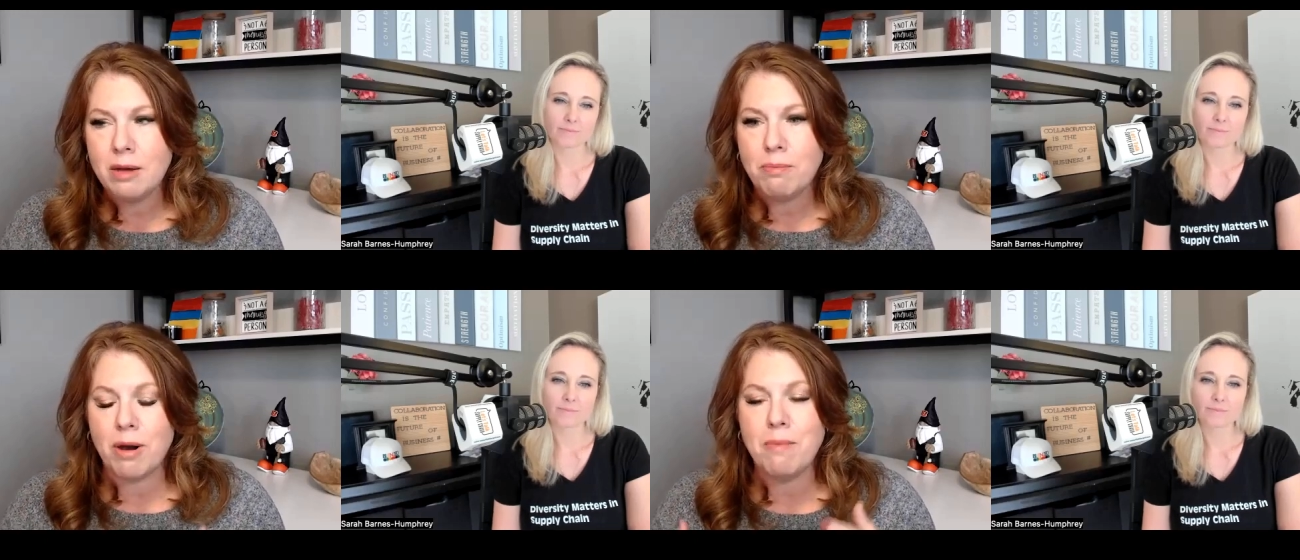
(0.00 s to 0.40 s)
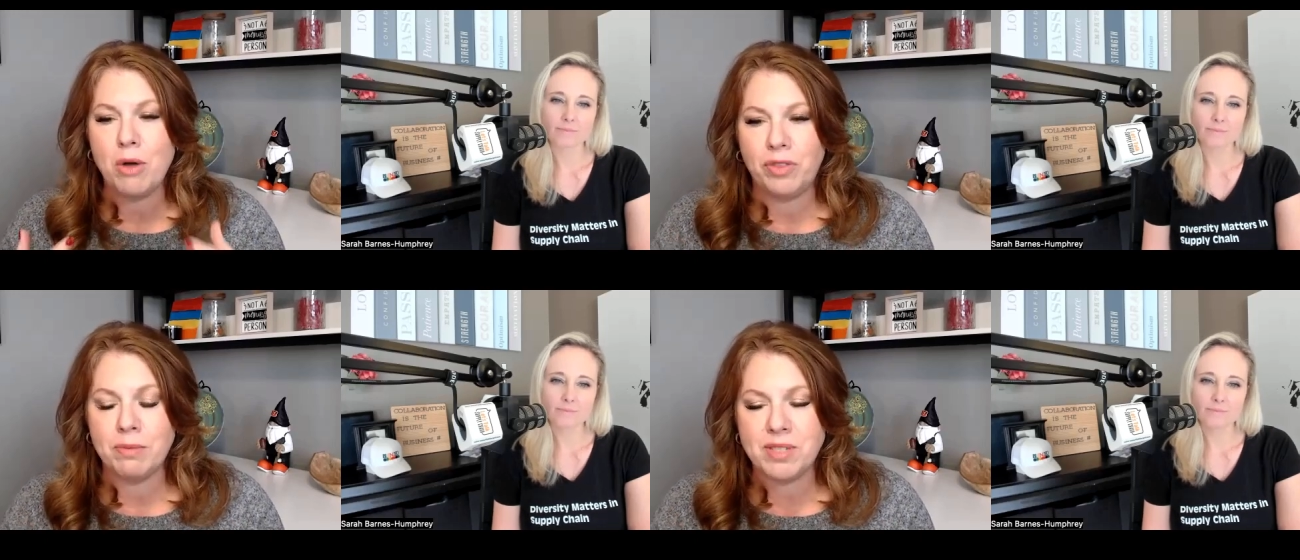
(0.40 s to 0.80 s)

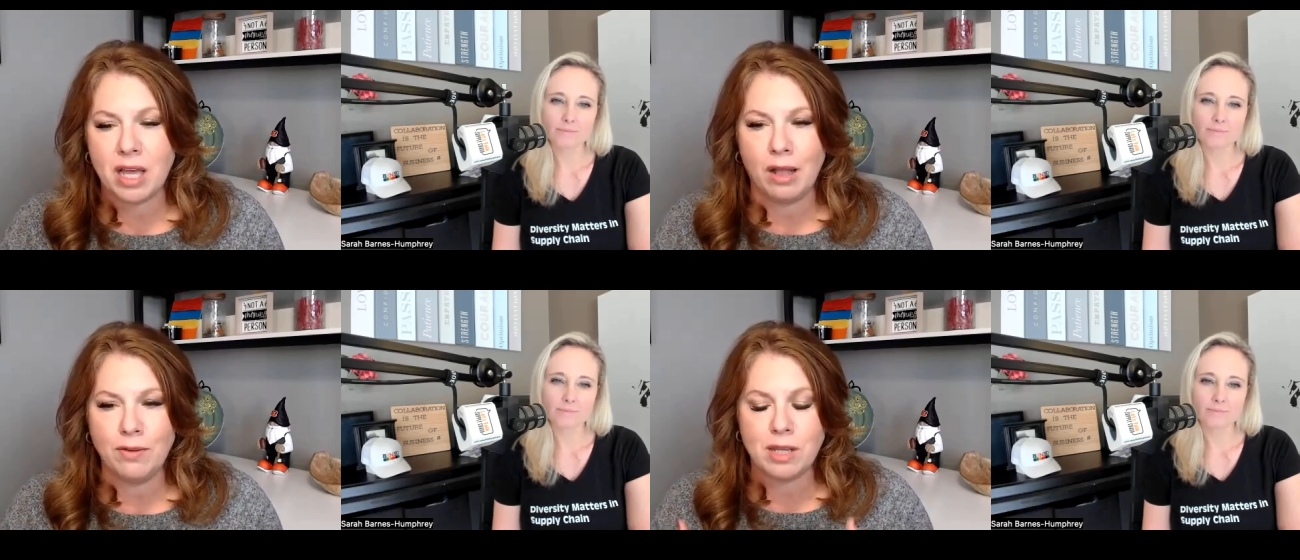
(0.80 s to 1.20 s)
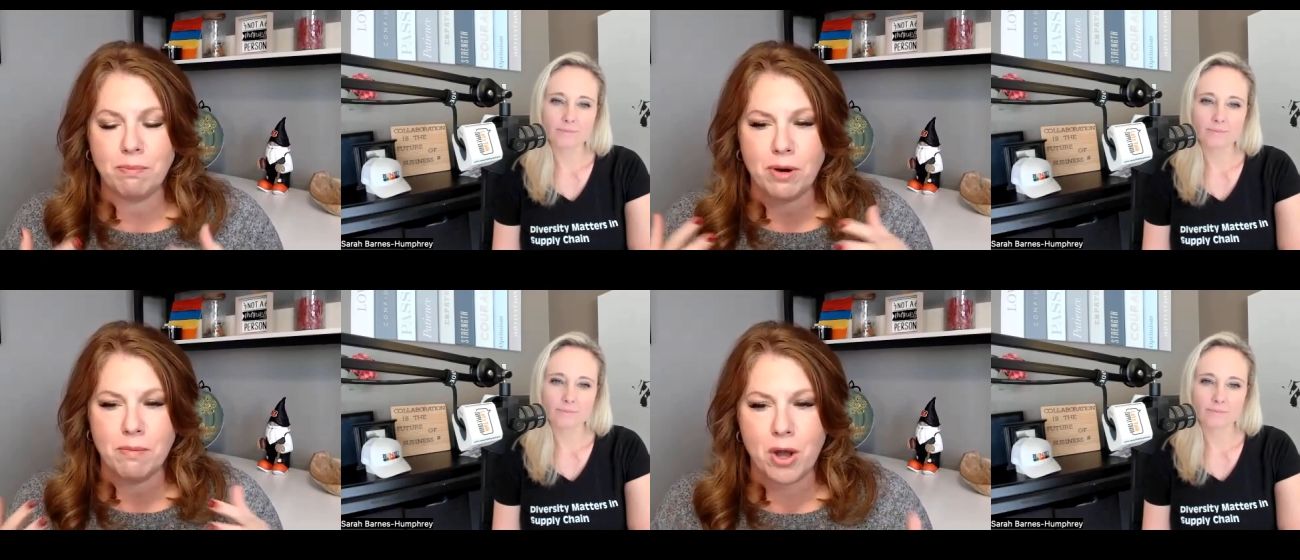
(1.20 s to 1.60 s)
Speaker 1: promote themselves and
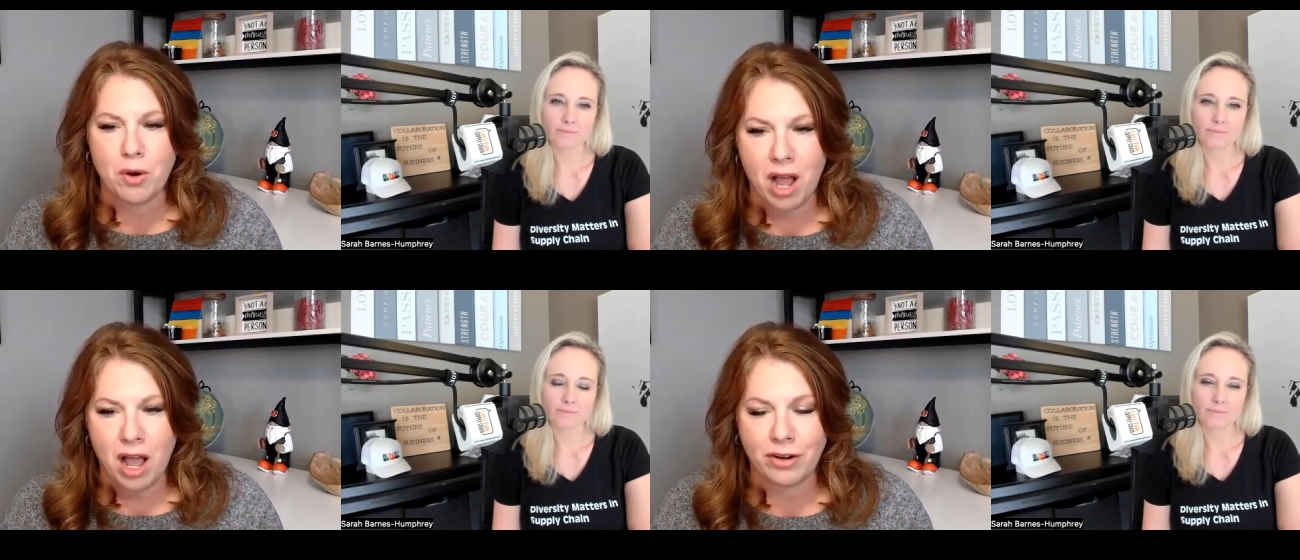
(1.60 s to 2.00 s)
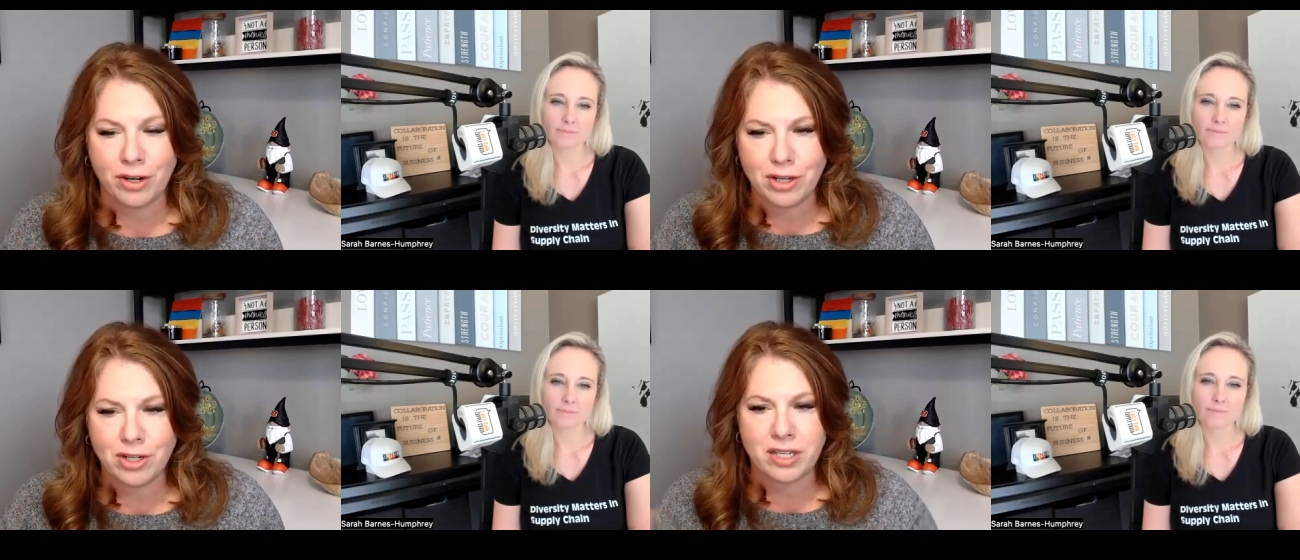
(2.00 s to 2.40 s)
promote
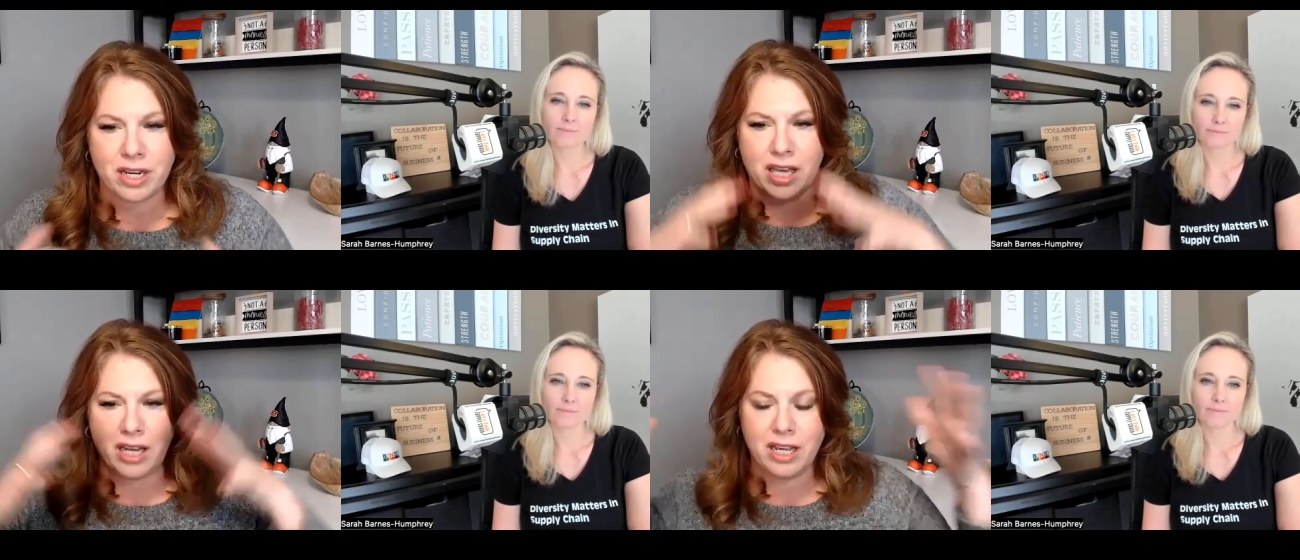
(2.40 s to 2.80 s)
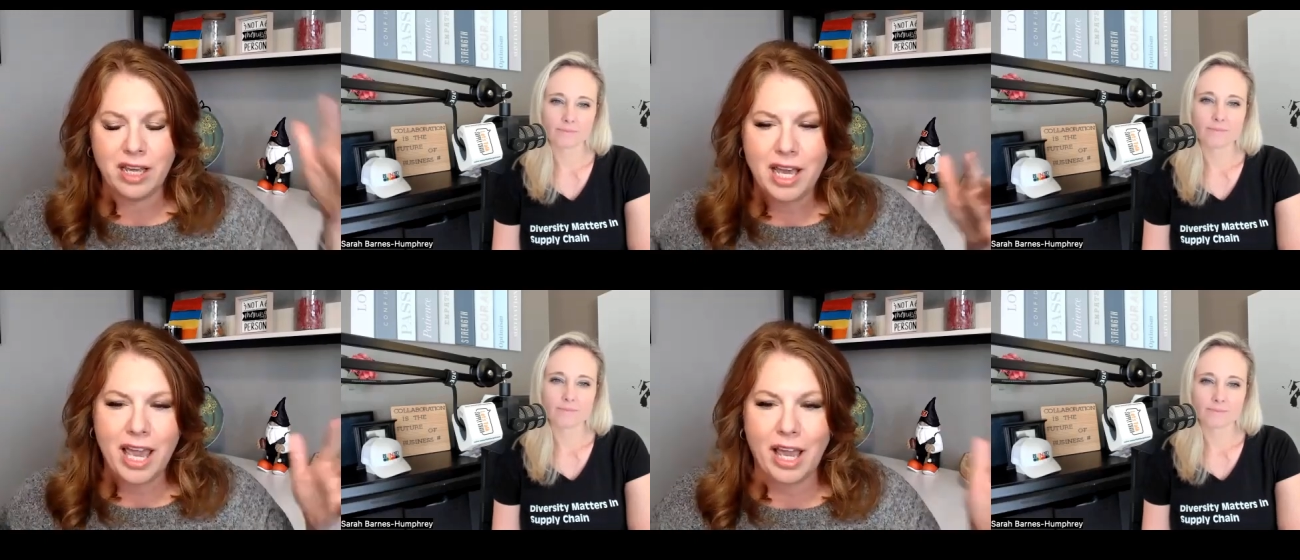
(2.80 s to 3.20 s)
others like it
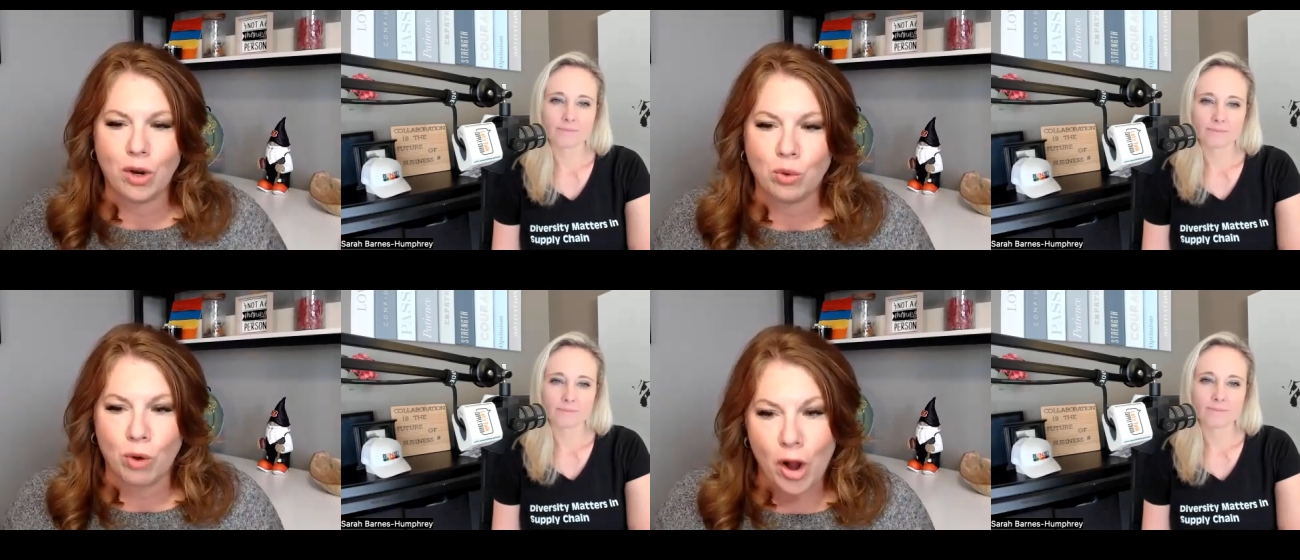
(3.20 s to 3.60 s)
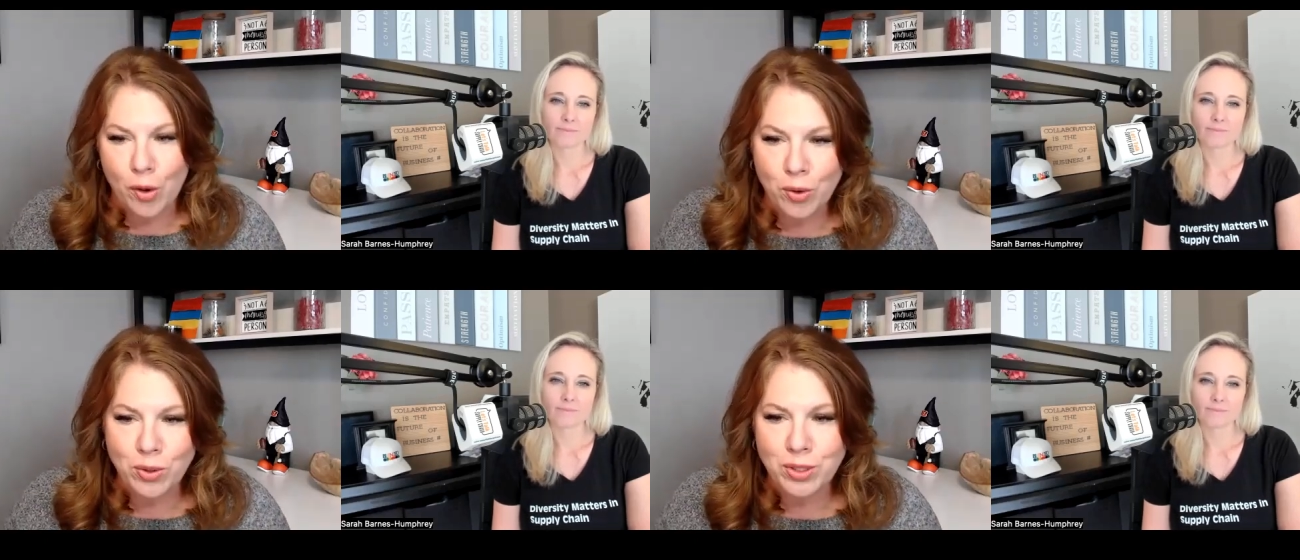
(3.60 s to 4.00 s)
it
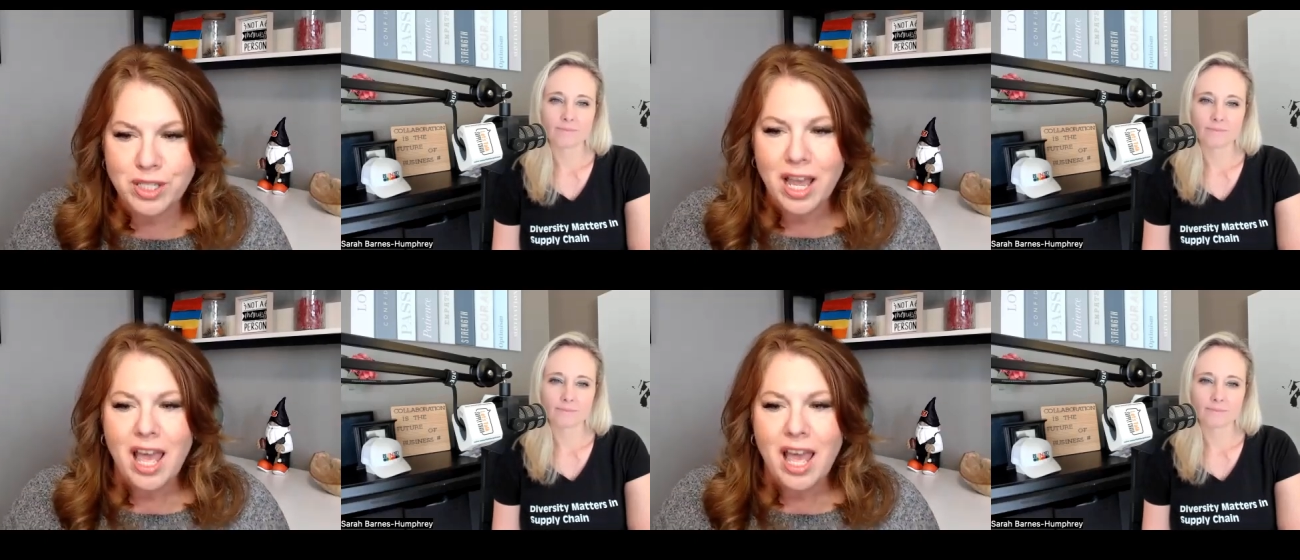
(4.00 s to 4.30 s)
grows